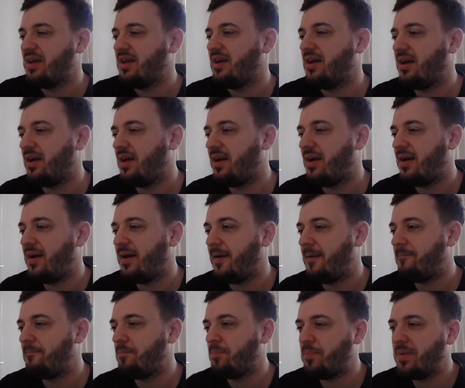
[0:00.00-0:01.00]

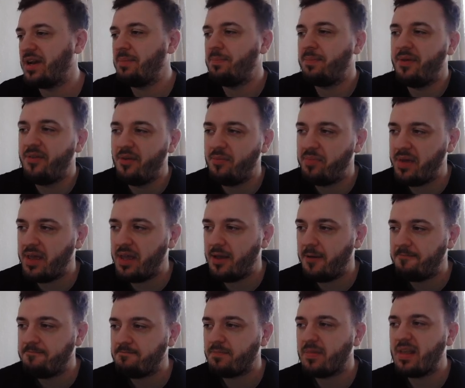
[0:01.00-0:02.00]
But in PvP,
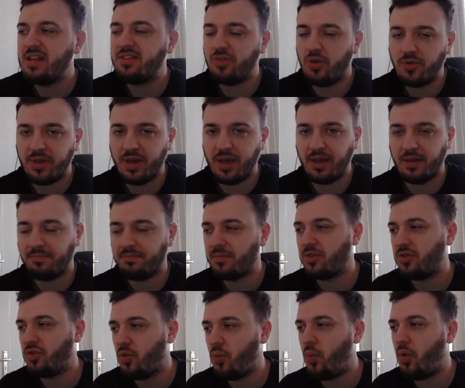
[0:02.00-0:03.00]
it's okay.
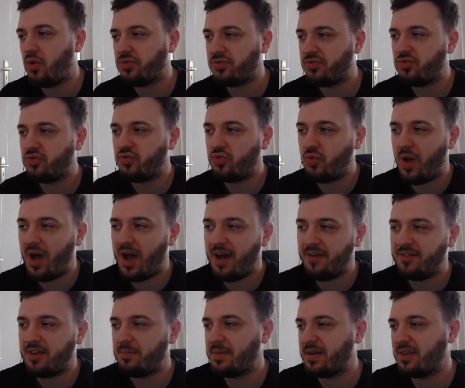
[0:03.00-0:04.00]
You want to have
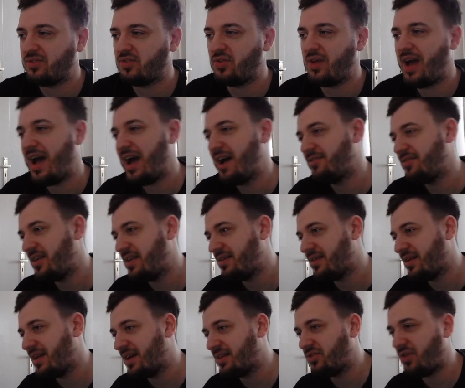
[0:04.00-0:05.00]
that because you have the
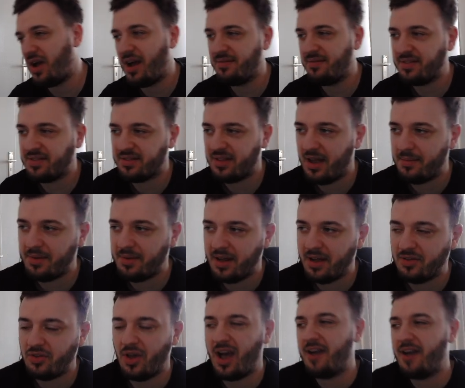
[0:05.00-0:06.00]
intellect, you have the stamina,
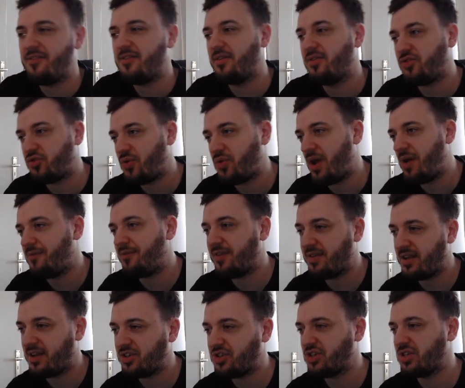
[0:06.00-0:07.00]
you have strength
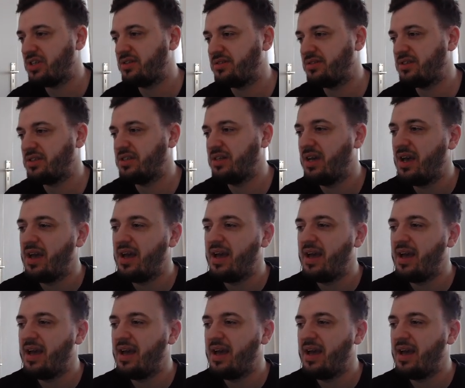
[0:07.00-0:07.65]
and agility.